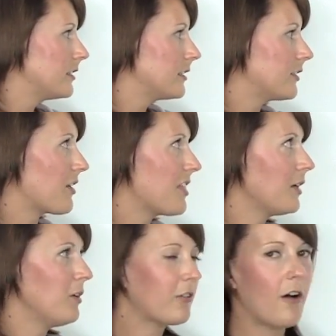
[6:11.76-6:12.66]
So I
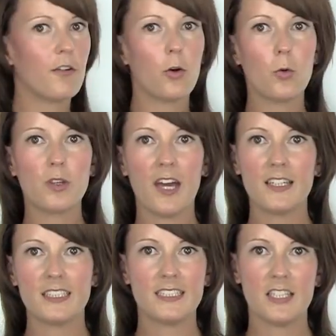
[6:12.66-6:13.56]
think we've covered all the
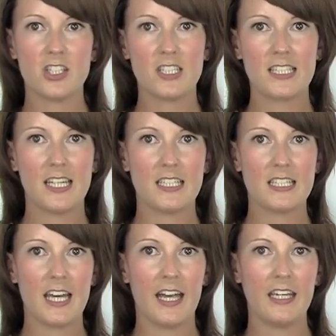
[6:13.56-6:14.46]
ad extensions here
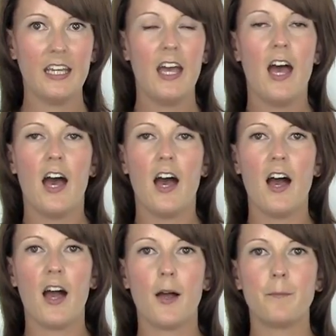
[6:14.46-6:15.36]
today.
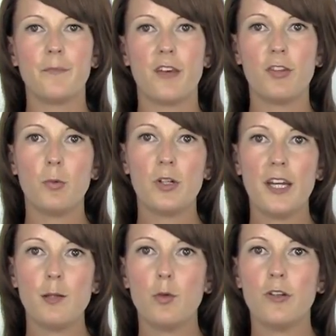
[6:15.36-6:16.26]
If you want
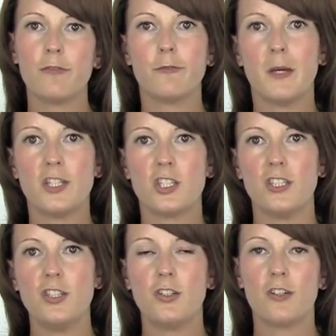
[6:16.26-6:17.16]
any more
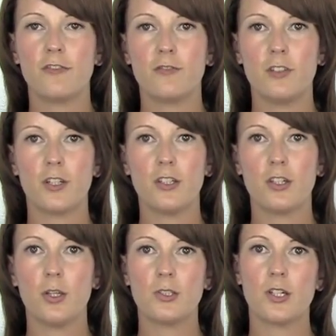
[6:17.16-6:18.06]
information, you can look at
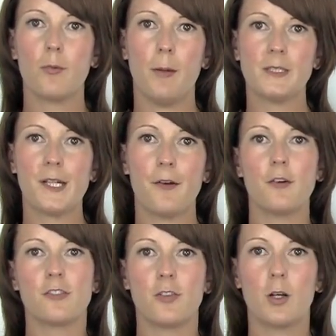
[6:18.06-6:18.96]
the Koozai
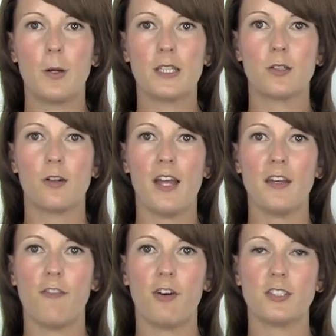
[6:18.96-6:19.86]
website or follow us on
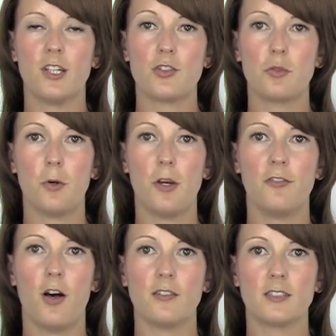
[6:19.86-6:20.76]
any of our social
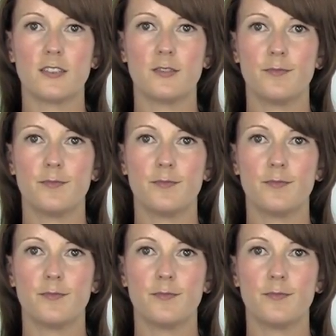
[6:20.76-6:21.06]
profiles.